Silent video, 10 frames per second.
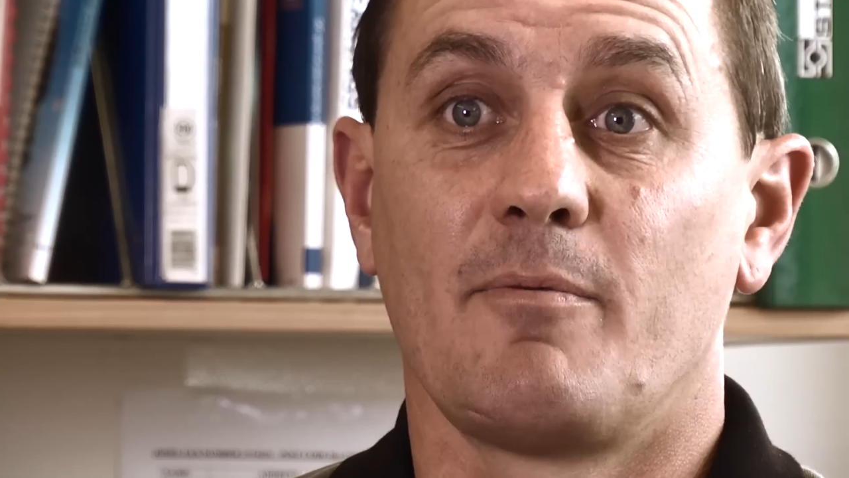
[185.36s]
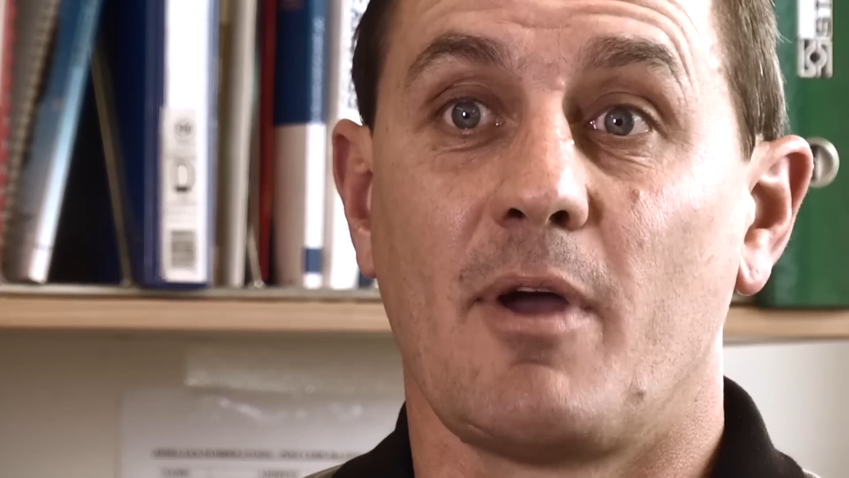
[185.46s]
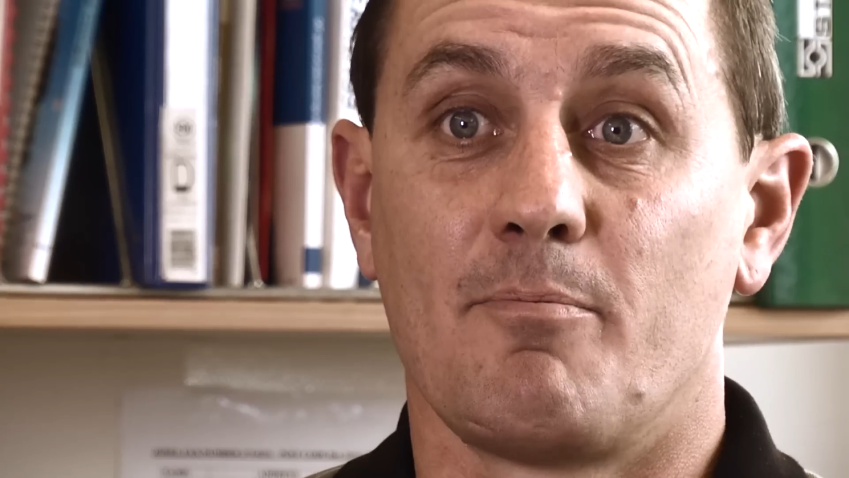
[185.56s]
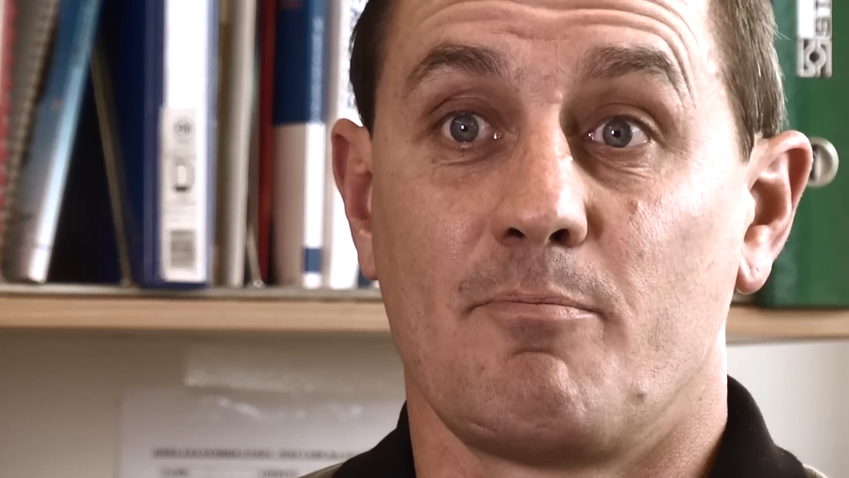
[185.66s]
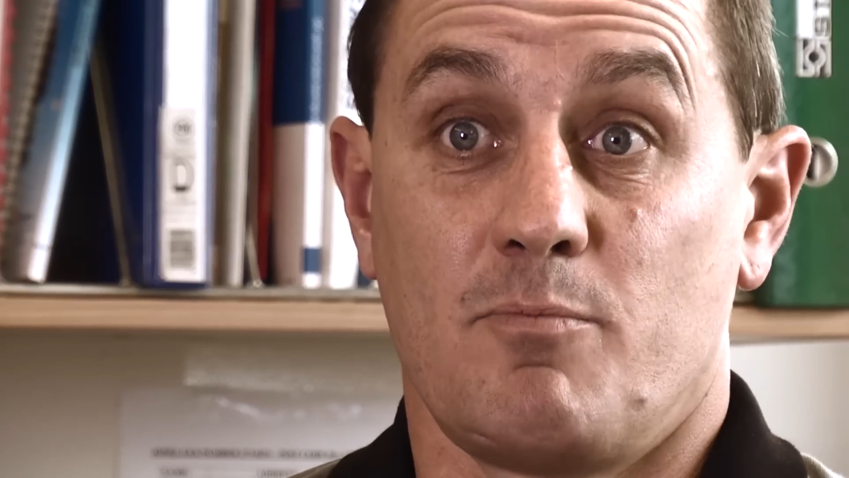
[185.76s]

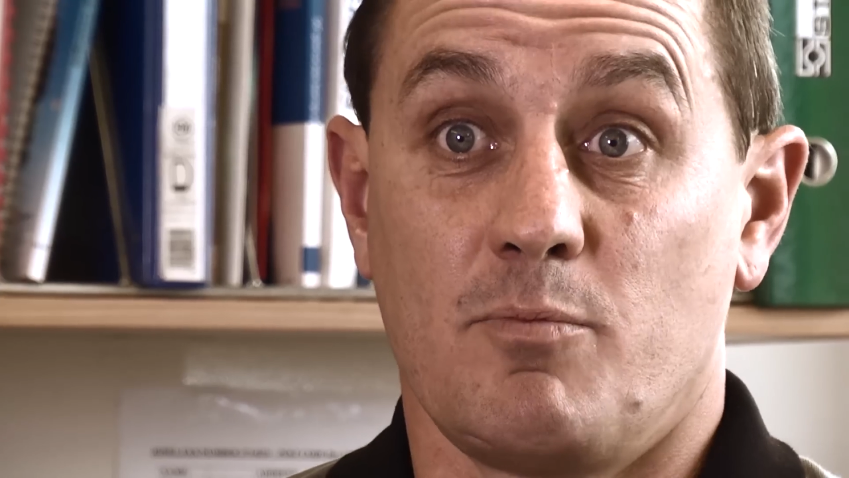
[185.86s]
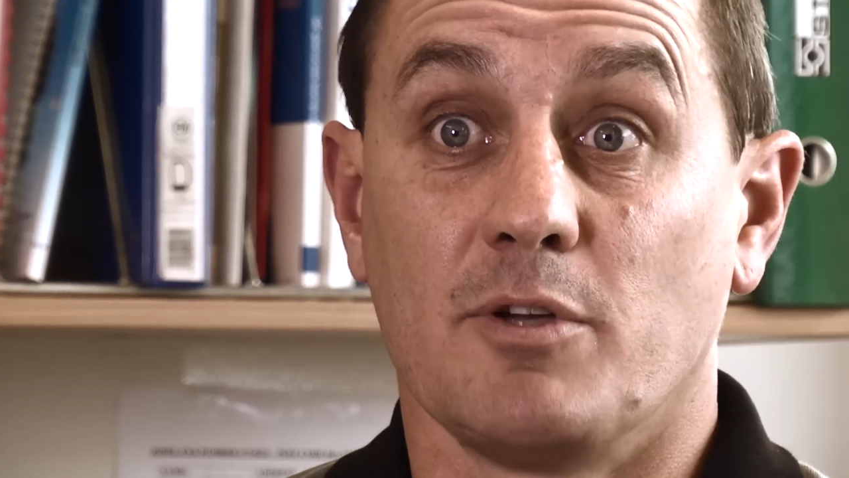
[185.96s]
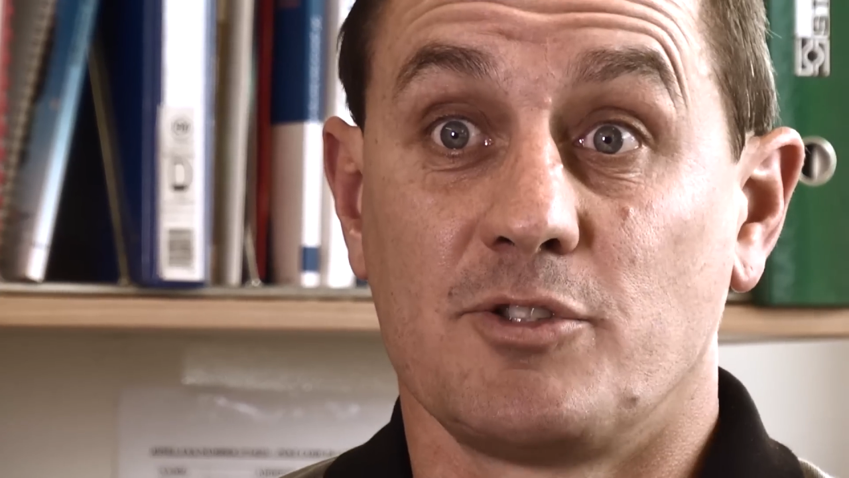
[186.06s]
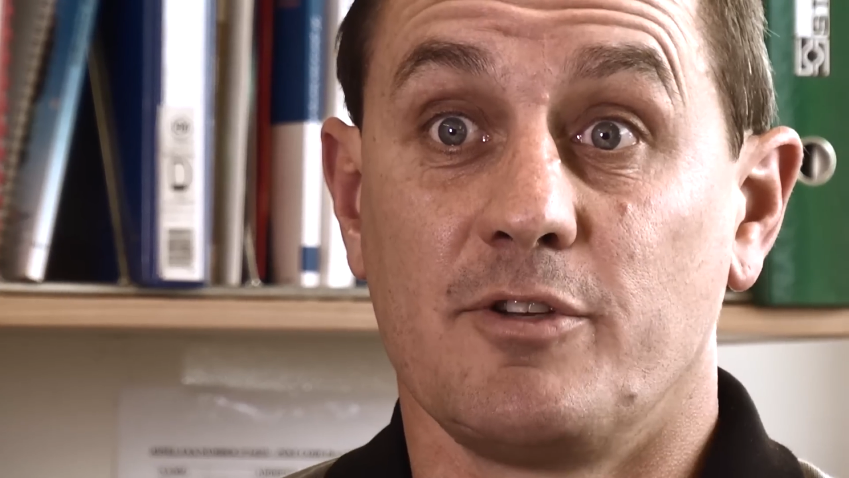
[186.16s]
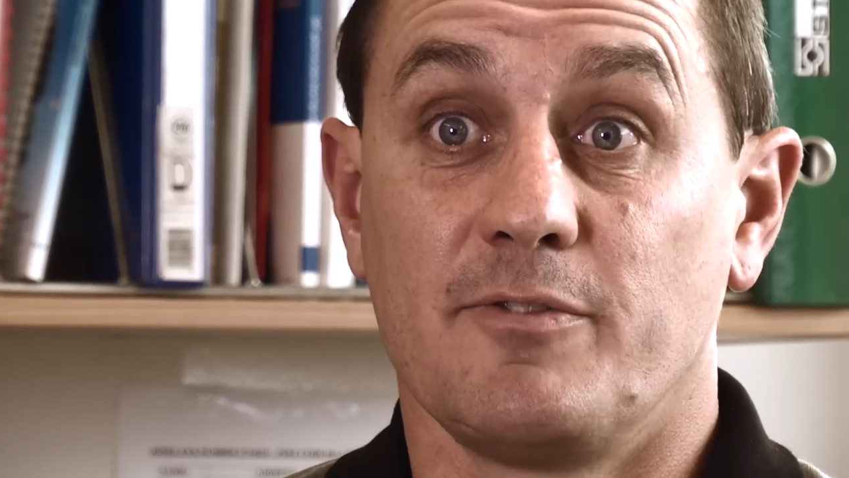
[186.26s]
a,
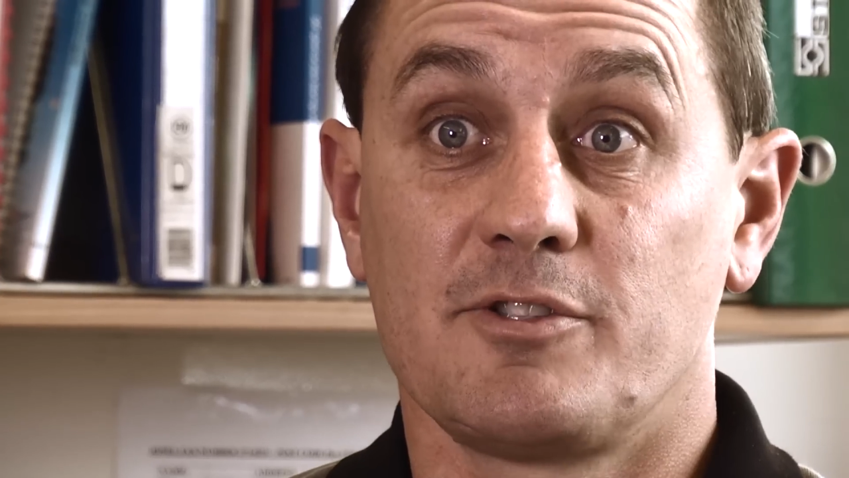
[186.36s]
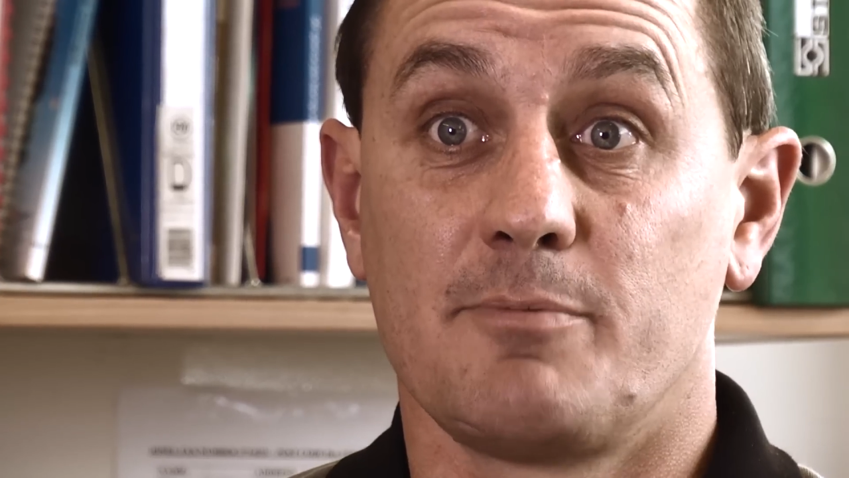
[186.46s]
a service